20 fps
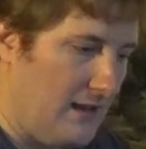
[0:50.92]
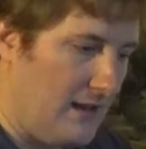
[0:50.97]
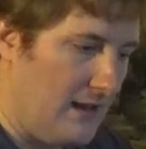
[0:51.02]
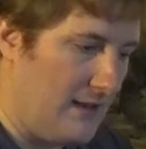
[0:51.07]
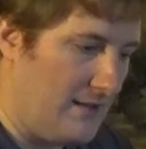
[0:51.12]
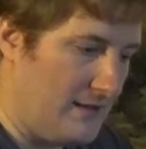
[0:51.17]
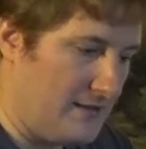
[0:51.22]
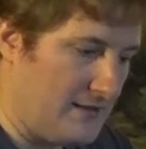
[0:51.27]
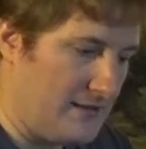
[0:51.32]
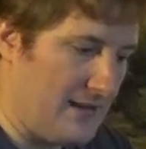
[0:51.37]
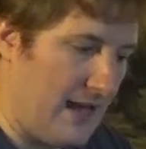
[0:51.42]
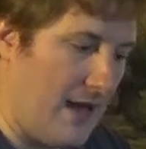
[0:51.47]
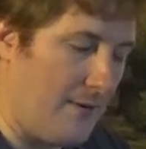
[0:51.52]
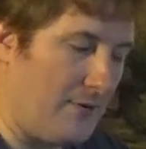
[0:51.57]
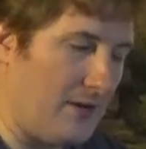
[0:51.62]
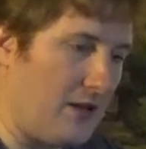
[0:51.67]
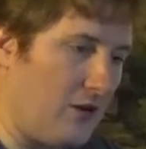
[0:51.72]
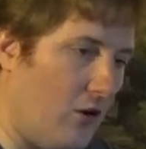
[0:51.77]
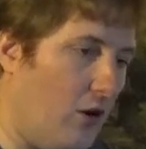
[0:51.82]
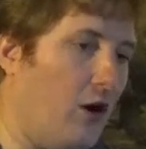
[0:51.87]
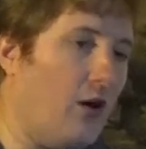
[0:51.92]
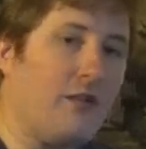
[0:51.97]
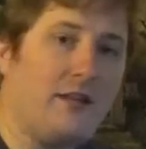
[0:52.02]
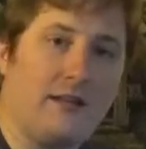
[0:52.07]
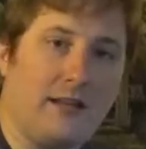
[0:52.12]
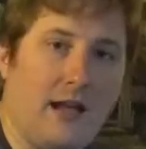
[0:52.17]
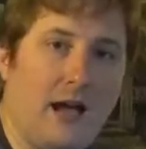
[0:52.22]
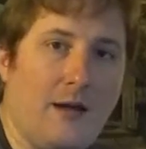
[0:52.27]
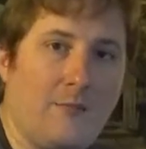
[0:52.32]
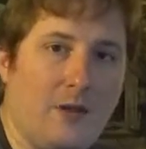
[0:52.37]
And this is happening all the
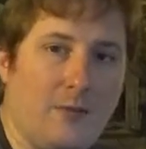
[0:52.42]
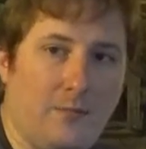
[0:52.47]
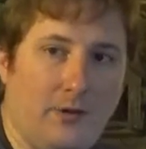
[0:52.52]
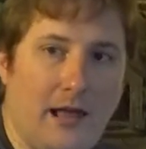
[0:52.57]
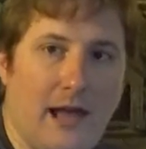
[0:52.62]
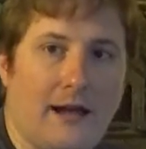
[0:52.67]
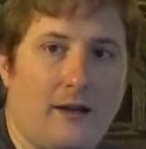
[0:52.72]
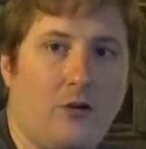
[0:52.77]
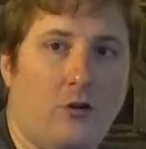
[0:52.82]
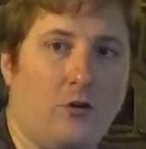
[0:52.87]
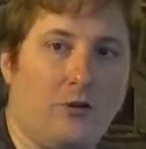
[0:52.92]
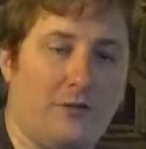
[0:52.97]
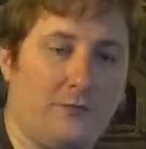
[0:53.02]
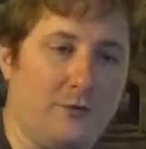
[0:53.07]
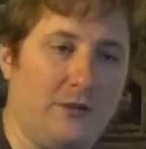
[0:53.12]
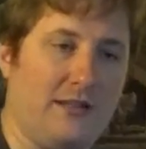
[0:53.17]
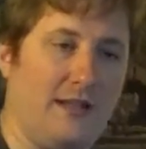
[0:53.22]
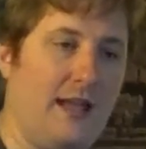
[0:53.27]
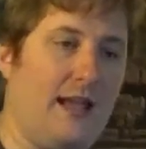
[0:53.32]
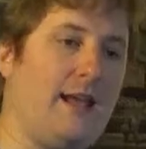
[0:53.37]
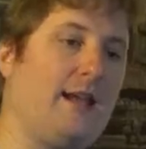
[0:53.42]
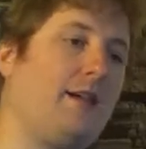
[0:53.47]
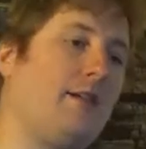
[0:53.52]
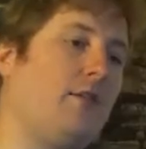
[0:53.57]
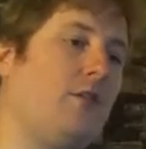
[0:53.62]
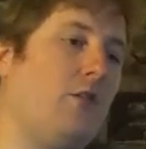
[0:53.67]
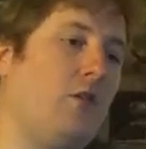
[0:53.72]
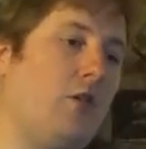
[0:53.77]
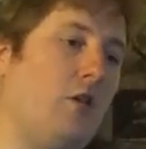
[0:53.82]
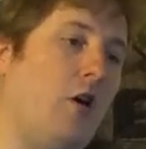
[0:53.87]
time in black holes. If we take
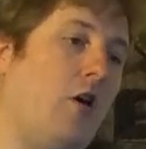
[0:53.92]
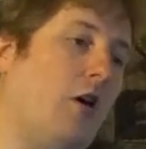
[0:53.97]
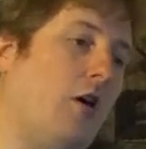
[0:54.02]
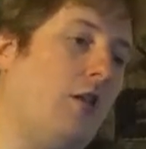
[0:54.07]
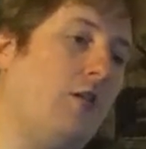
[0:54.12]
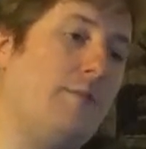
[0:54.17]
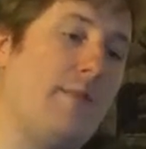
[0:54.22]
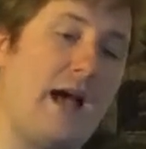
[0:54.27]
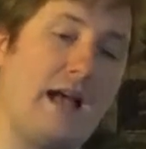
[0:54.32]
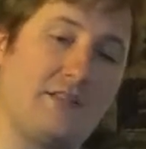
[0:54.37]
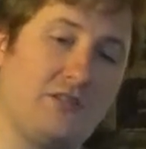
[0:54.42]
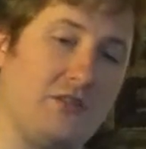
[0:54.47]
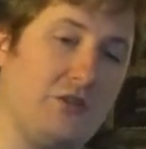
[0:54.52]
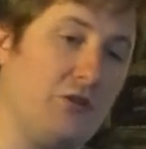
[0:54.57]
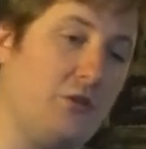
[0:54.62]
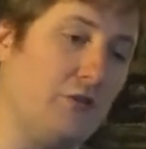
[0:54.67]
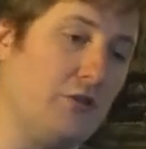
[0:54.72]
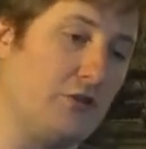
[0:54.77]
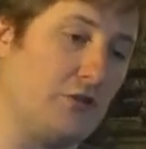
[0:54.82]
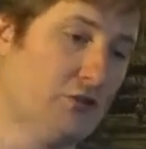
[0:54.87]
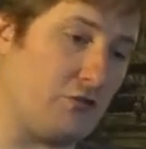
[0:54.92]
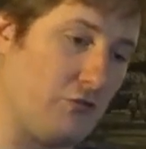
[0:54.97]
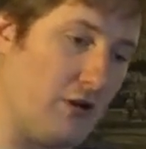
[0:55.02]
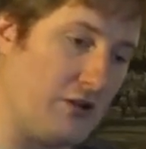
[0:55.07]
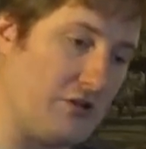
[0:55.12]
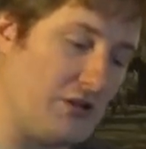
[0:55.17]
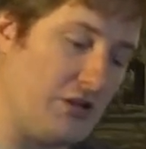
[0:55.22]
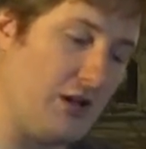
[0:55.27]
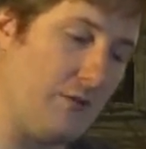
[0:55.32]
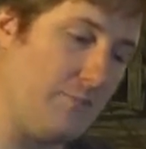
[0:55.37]
all the mass of the universe,
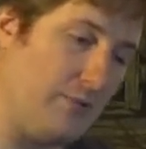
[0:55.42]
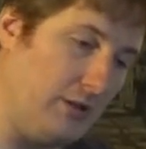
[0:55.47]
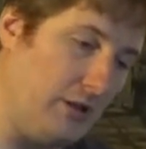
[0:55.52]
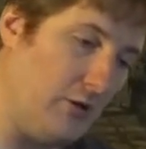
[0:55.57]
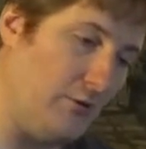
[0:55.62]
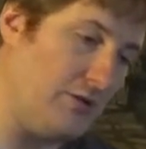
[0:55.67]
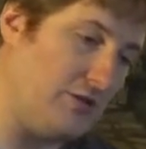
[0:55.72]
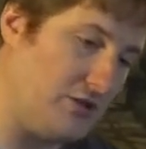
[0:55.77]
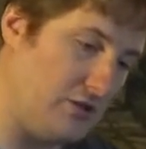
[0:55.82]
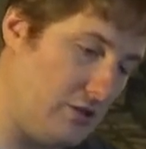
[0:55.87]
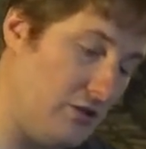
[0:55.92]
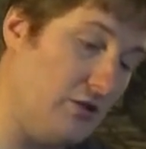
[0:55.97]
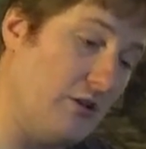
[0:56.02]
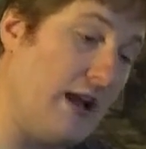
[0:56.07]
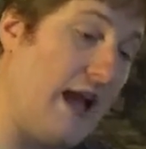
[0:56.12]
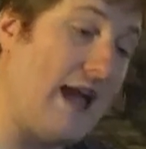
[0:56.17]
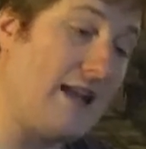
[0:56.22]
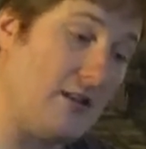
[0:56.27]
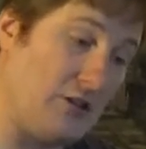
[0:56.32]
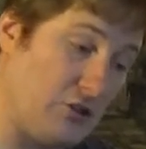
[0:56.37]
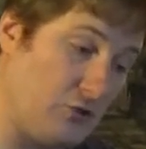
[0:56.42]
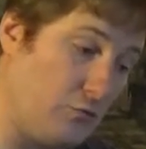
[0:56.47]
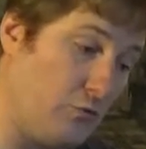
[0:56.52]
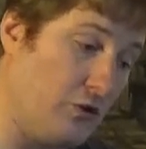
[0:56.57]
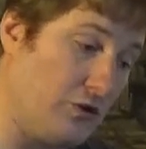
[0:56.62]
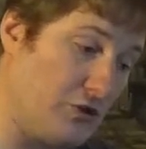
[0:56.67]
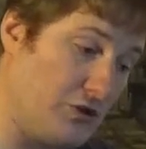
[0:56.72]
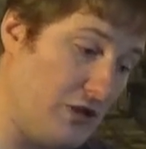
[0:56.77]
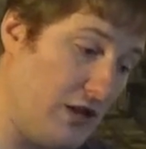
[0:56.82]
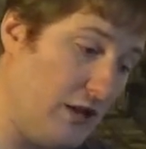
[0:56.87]
crunch it up below its, or at its
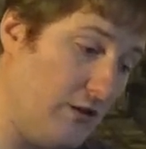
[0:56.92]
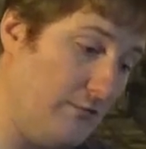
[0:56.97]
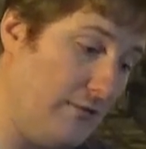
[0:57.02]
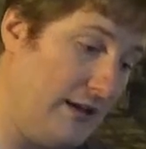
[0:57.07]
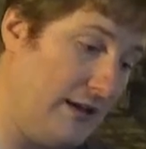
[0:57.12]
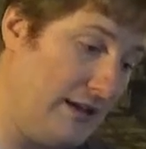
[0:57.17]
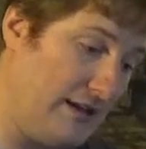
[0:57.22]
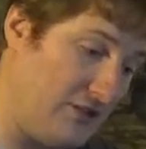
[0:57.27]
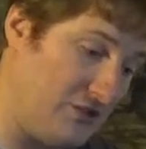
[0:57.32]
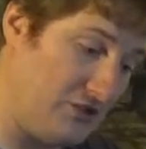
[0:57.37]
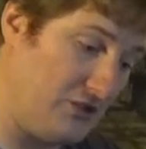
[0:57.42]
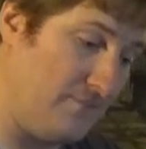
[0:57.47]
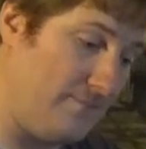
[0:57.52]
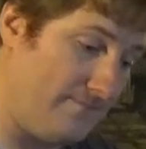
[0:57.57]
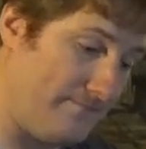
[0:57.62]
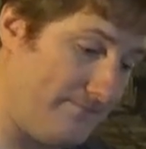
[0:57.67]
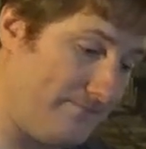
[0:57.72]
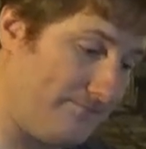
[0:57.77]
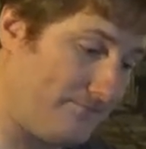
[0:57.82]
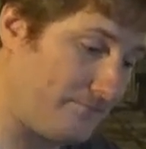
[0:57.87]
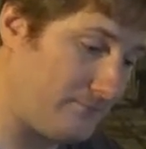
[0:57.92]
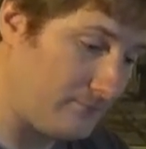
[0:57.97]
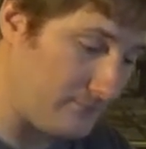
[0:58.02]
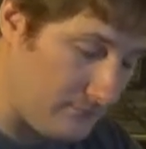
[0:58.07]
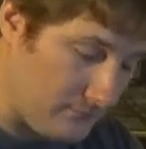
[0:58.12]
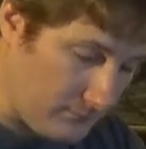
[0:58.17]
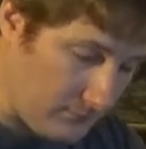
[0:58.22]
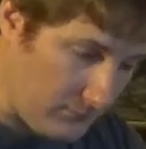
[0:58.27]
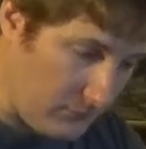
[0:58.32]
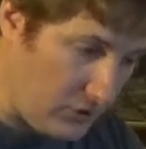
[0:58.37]
Schwarzschild radius,
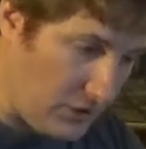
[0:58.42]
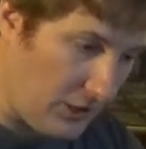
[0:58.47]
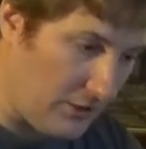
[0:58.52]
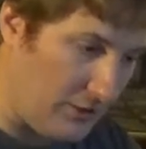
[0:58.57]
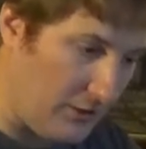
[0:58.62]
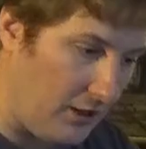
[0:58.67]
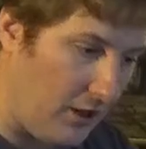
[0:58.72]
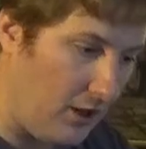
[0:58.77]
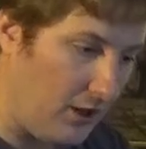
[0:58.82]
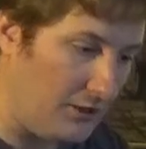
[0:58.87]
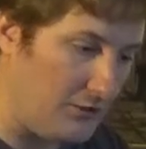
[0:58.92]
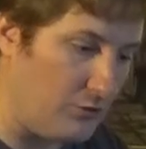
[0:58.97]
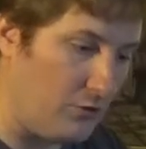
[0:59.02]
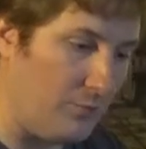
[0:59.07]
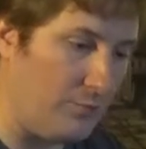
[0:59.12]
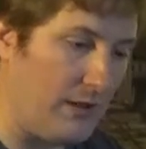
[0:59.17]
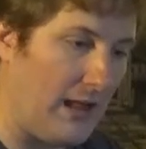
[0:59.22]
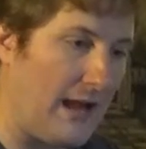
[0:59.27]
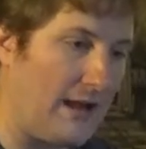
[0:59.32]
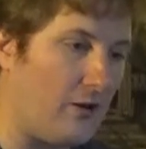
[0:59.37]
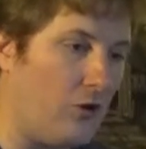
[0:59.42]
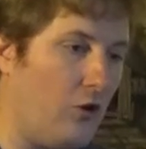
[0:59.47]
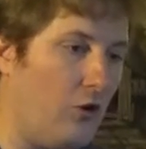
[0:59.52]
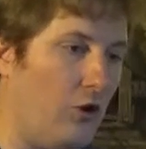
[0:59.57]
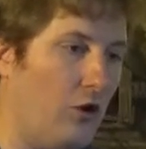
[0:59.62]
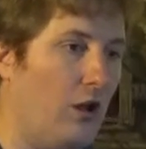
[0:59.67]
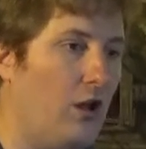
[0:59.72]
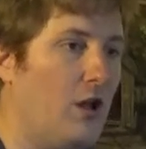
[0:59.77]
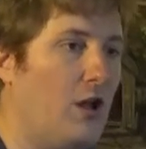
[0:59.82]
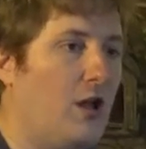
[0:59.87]
turn it all into a black
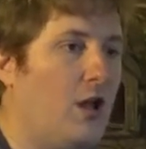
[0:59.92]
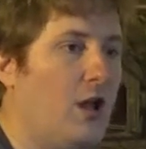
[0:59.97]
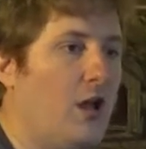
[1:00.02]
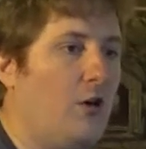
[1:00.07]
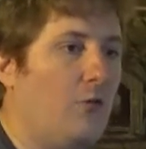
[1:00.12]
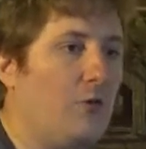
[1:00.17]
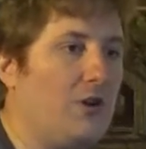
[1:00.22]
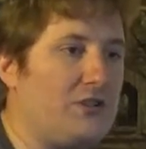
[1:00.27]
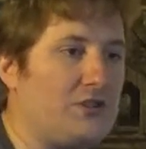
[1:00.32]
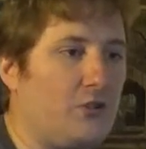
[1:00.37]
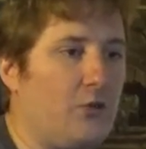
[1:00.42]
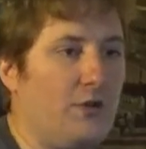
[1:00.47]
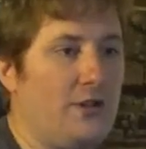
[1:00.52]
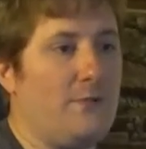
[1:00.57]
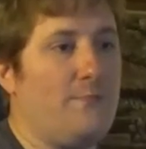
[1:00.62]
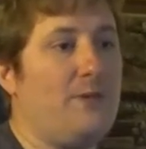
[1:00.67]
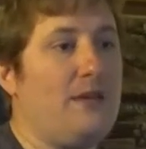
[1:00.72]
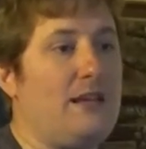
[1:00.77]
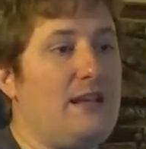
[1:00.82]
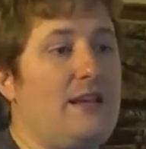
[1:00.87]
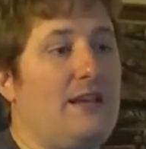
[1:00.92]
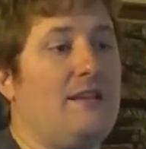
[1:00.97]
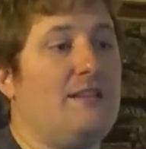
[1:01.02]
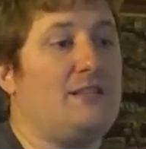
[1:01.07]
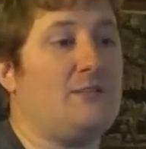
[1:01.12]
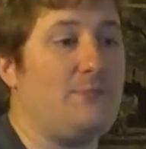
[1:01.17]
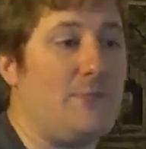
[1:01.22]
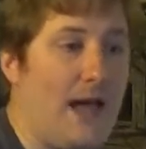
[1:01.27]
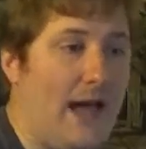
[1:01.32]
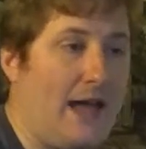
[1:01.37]
hole, what it's going to be
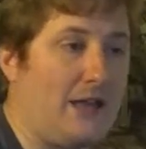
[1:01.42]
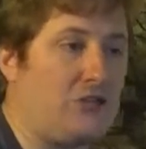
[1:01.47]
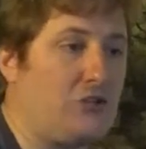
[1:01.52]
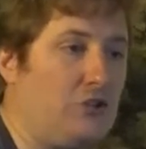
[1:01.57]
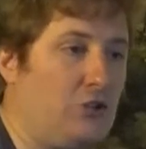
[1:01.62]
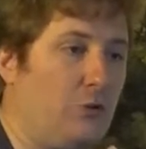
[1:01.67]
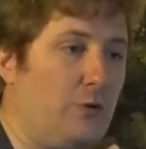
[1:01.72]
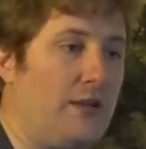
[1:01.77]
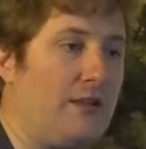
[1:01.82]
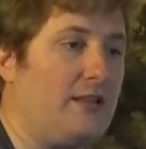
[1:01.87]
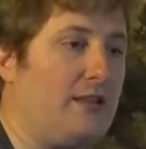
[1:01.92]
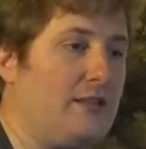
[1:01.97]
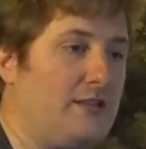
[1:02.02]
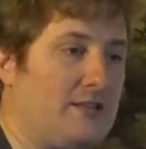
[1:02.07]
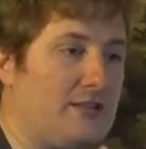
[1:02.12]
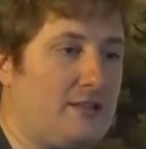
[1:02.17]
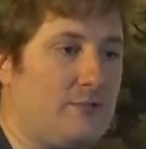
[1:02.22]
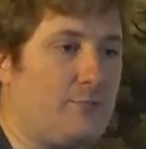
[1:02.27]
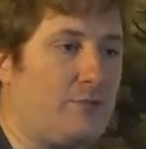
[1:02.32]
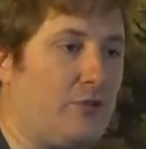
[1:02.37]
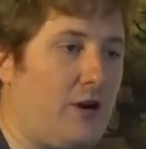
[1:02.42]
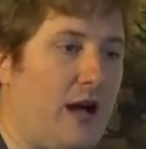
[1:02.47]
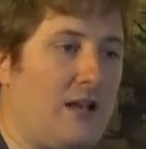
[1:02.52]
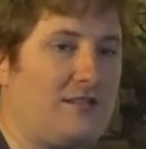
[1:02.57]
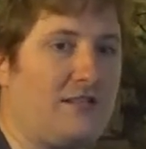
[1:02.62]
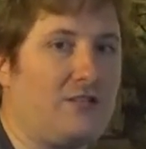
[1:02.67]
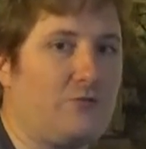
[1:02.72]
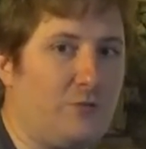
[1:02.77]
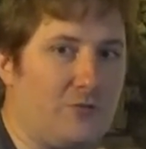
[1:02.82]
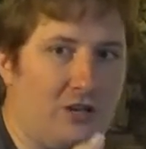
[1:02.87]
is mass doing this
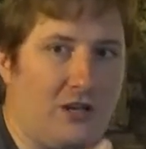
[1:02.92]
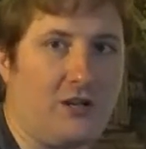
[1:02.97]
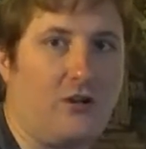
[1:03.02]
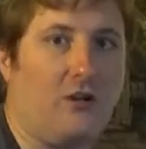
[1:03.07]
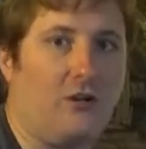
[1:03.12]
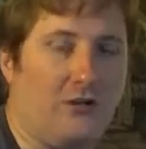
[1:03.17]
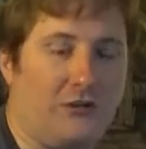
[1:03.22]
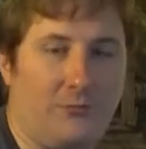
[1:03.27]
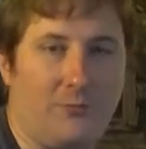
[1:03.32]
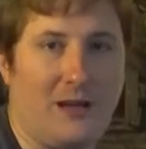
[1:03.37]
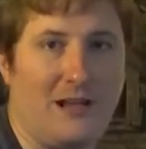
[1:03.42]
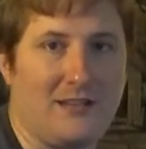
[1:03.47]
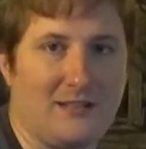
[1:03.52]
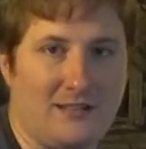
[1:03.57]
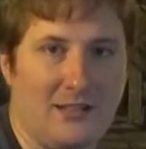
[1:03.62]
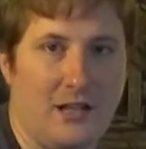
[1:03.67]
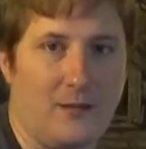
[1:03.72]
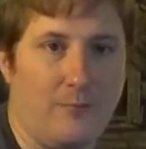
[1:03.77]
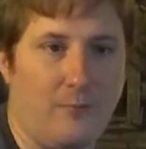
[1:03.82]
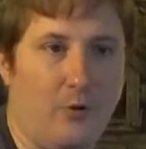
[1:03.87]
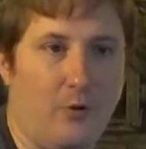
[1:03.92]
process which I called space-time